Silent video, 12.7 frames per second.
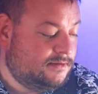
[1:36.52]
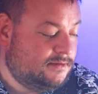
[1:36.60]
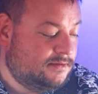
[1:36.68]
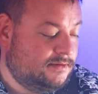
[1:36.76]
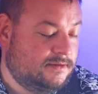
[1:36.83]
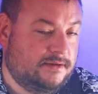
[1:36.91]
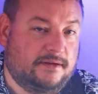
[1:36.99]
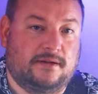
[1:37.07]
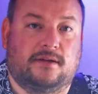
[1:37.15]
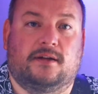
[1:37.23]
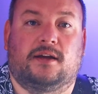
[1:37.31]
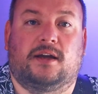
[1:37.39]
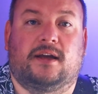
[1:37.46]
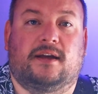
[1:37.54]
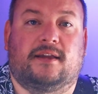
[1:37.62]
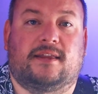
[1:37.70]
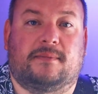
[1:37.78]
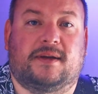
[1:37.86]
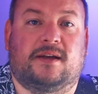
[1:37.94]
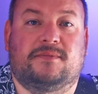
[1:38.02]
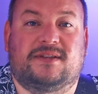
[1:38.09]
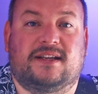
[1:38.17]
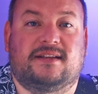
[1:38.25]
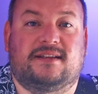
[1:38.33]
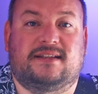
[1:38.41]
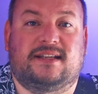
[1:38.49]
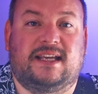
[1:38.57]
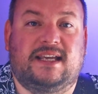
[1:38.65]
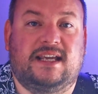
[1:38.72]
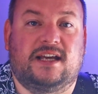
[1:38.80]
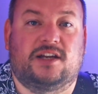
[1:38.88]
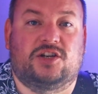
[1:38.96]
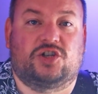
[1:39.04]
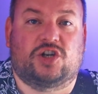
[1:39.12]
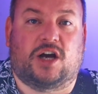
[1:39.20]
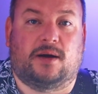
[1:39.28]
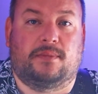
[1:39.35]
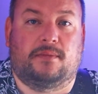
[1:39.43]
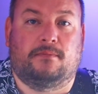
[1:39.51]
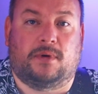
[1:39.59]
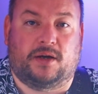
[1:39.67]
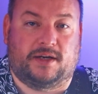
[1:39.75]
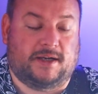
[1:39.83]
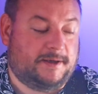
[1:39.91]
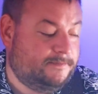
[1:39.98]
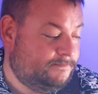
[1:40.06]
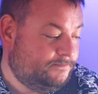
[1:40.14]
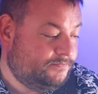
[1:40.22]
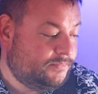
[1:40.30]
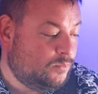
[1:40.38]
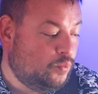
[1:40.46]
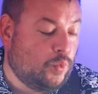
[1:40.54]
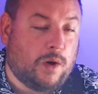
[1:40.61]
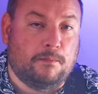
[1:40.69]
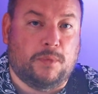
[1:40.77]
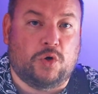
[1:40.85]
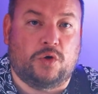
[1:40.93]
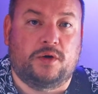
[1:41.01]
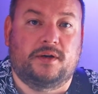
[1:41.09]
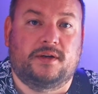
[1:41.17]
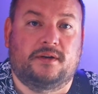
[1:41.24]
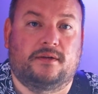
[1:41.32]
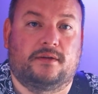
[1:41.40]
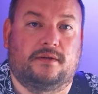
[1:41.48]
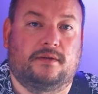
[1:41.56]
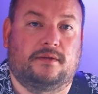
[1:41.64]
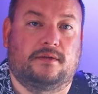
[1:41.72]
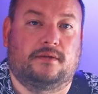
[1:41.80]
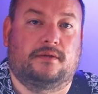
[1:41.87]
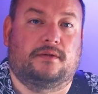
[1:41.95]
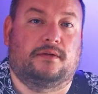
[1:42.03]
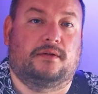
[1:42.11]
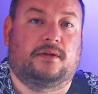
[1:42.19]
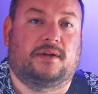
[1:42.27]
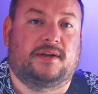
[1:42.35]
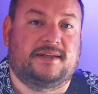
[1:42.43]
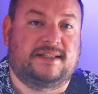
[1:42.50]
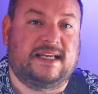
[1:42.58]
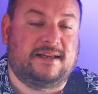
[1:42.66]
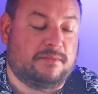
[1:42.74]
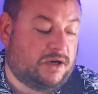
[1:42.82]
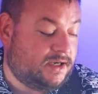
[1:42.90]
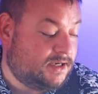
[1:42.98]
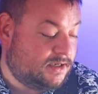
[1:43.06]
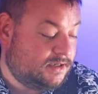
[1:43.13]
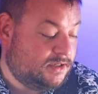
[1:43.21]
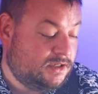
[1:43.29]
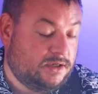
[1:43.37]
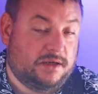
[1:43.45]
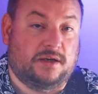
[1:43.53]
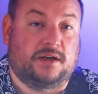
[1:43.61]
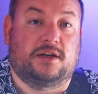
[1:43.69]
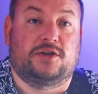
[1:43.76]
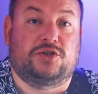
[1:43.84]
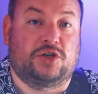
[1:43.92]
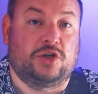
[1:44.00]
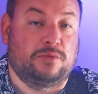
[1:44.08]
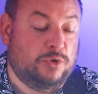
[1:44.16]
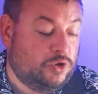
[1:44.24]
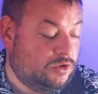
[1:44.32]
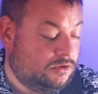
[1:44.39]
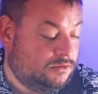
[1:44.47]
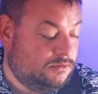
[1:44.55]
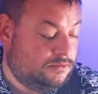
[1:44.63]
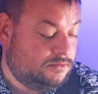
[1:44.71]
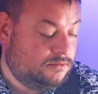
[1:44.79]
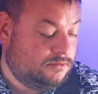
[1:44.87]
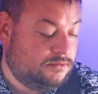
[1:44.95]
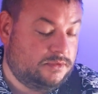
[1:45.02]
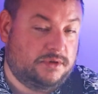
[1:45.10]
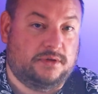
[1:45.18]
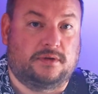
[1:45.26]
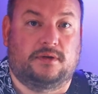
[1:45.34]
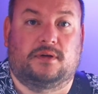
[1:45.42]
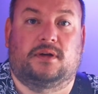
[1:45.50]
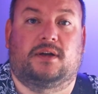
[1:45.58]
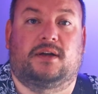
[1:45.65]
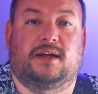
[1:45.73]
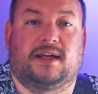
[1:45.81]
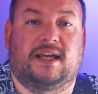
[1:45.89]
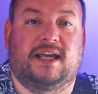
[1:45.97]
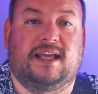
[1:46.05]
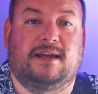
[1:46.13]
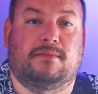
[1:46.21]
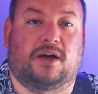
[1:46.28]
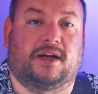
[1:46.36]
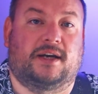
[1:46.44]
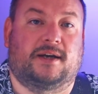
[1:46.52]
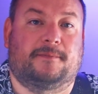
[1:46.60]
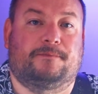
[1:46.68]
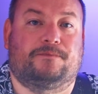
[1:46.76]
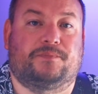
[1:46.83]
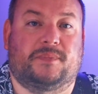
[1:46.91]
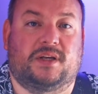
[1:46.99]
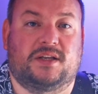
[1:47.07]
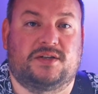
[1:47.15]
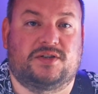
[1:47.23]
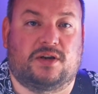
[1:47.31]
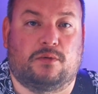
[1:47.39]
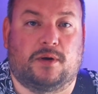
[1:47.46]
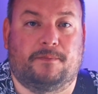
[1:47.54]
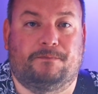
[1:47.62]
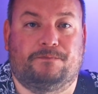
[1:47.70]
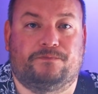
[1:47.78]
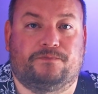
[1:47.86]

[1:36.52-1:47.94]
that becomes C sharp minor. 1 more, D minor. 2 more, E minor, and so on.